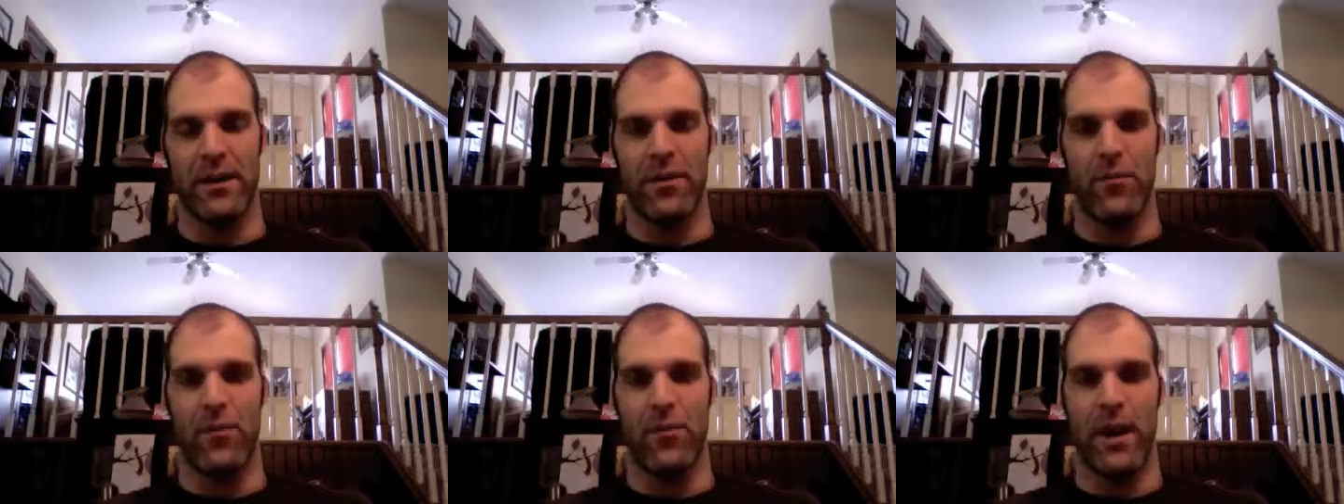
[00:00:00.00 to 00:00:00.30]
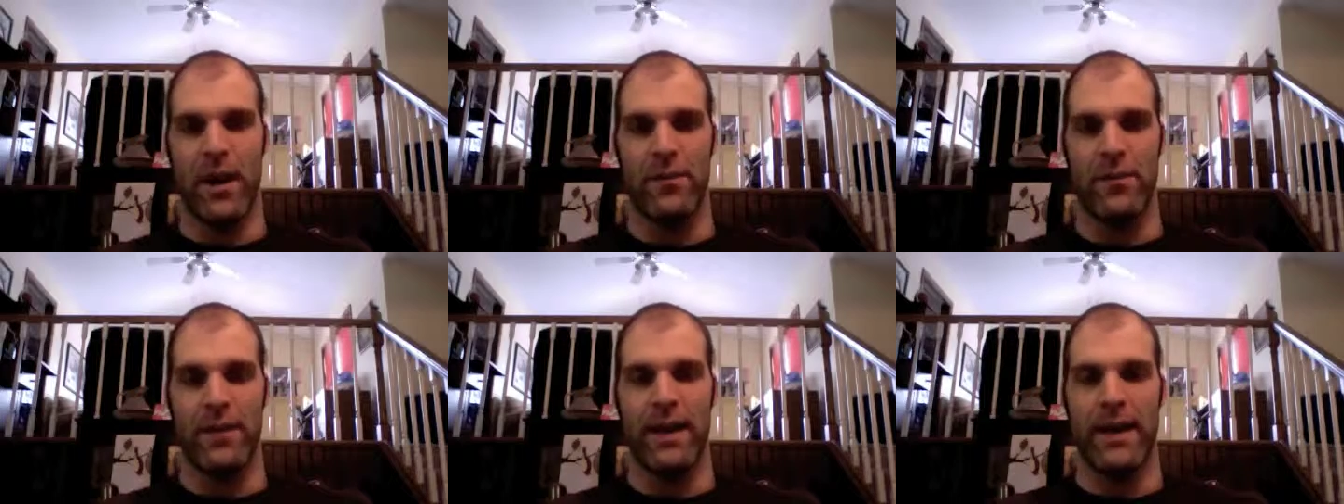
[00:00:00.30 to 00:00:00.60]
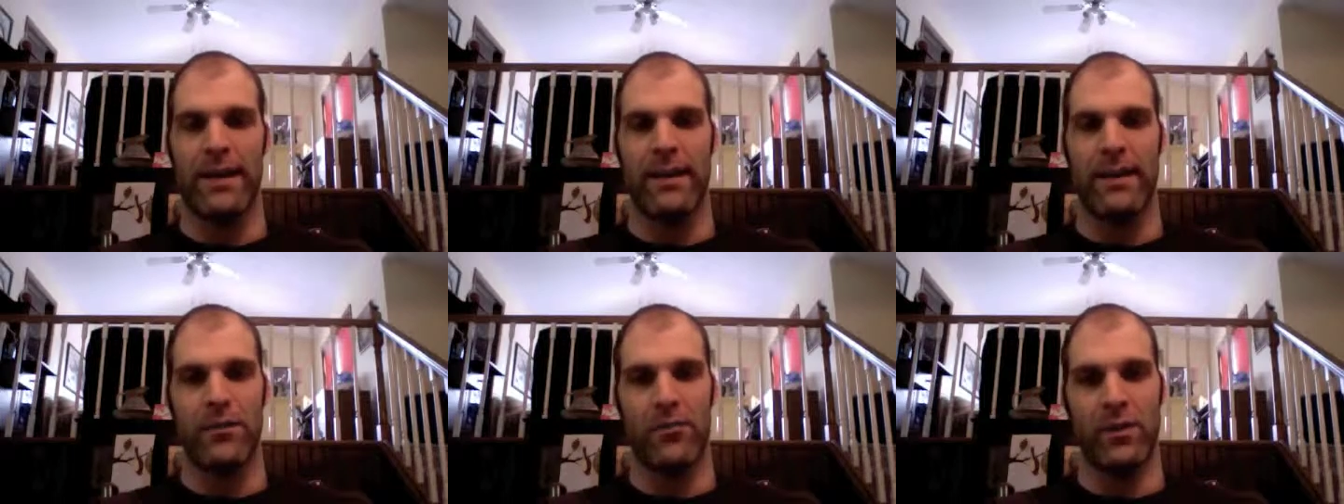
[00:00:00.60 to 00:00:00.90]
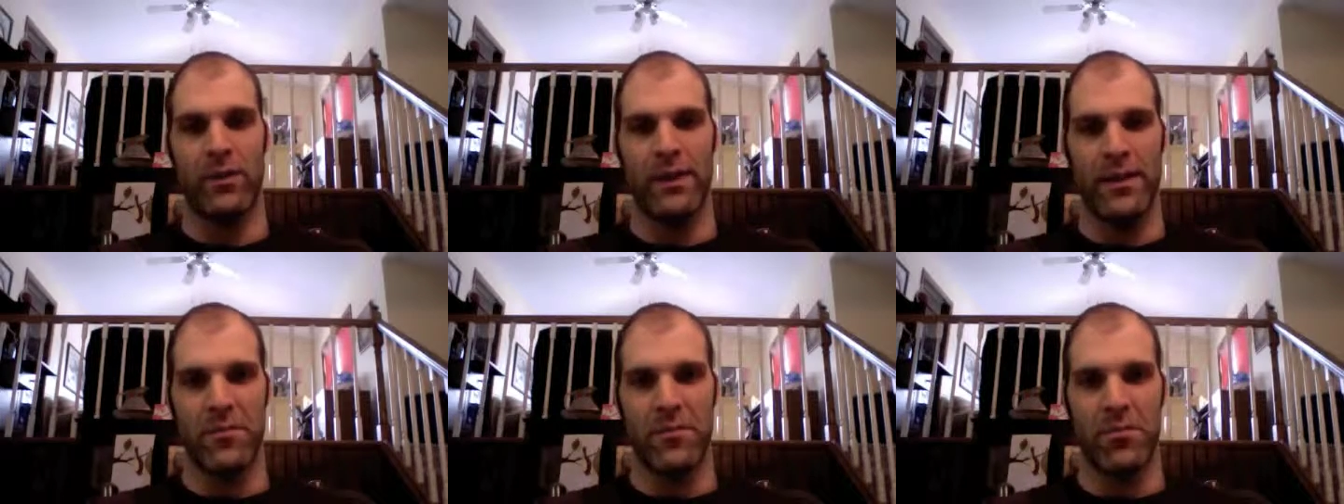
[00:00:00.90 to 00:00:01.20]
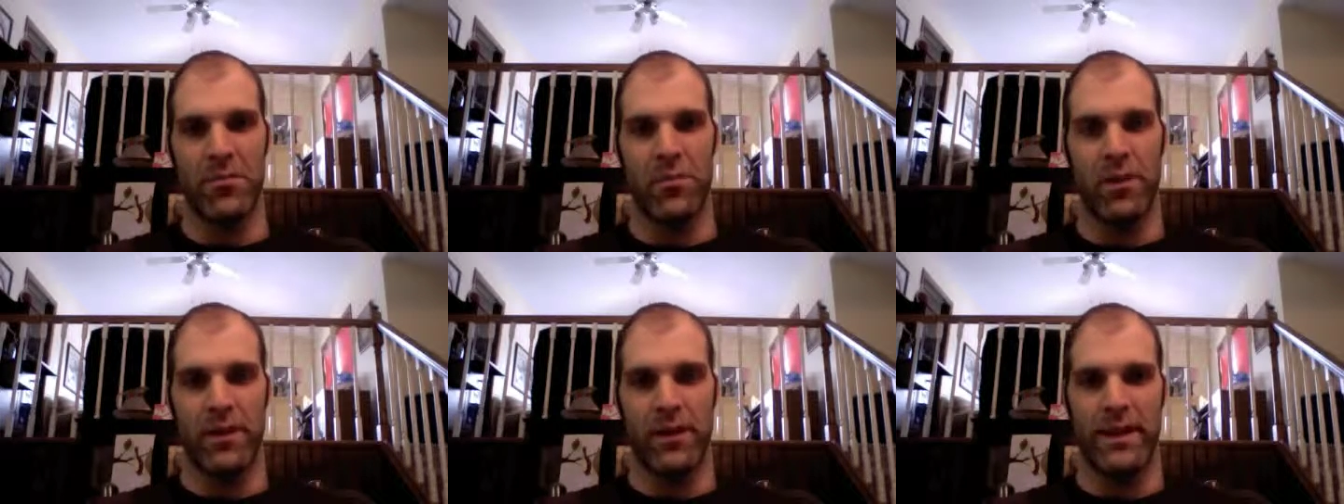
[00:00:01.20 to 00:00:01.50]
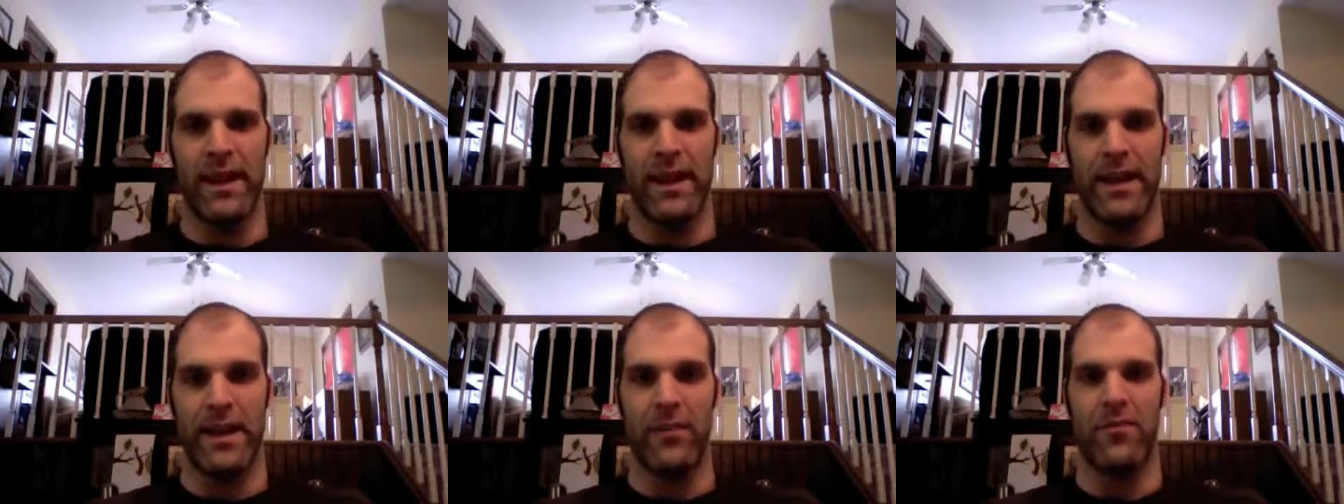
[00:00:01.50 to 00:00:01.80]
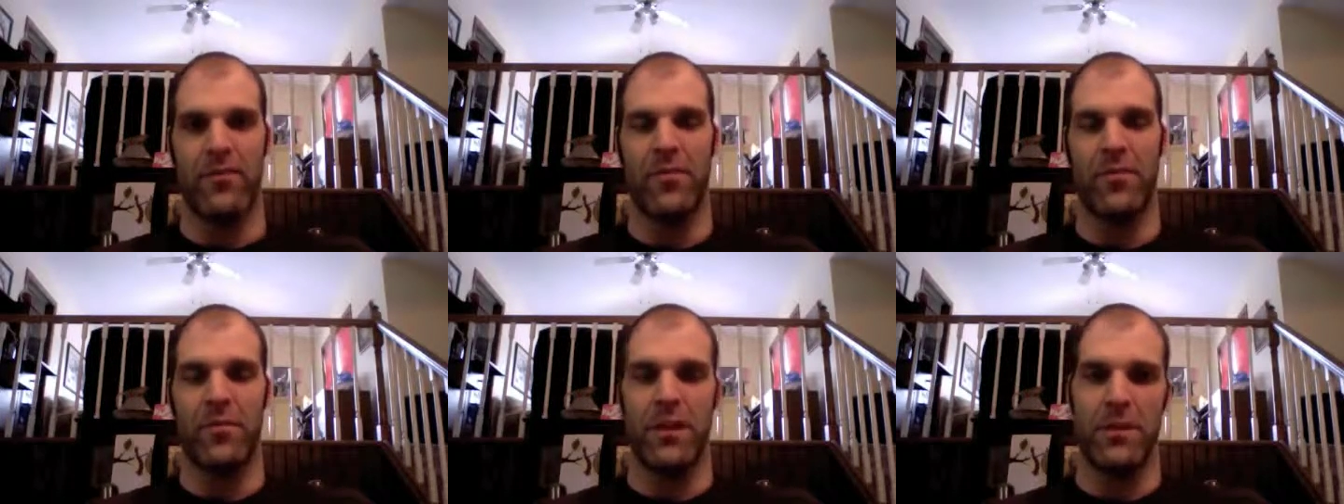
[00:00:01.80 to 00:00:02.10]
around that and really bring that
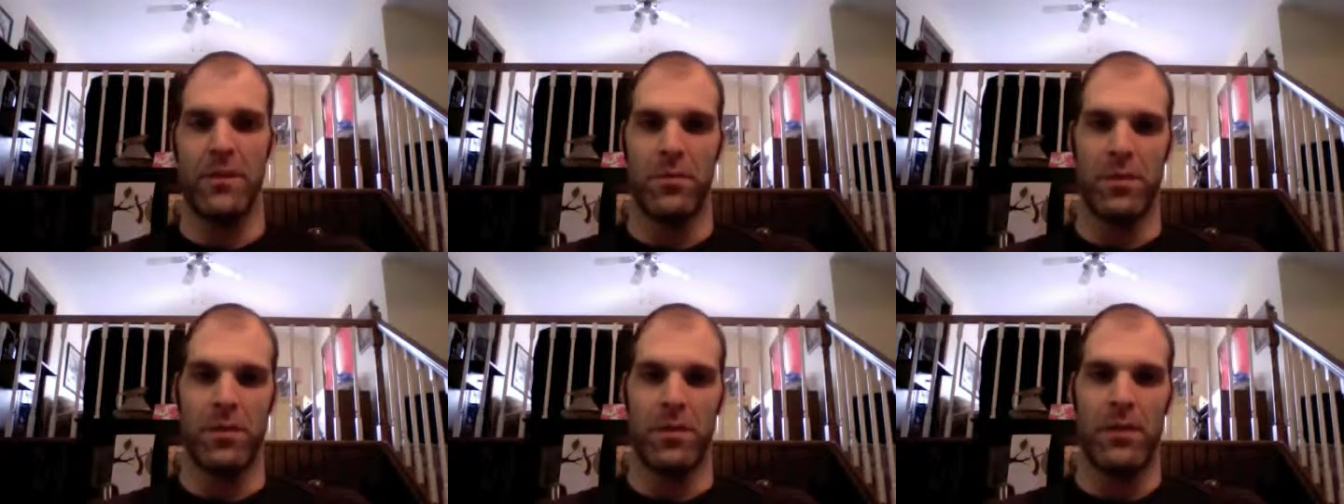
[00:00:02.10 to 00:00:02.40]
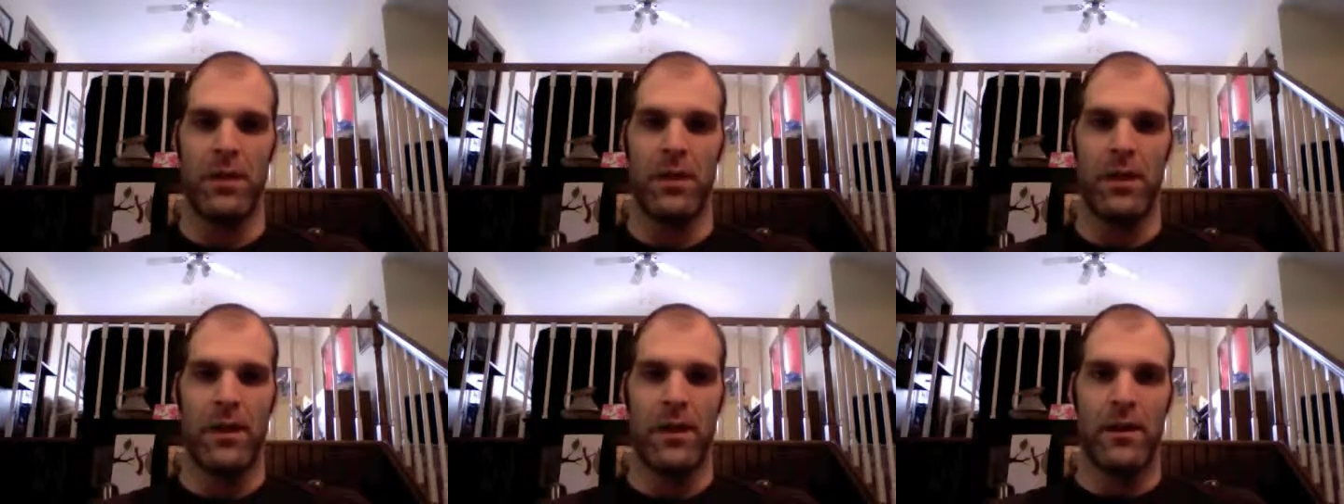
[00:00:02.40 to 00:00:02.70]
out for people,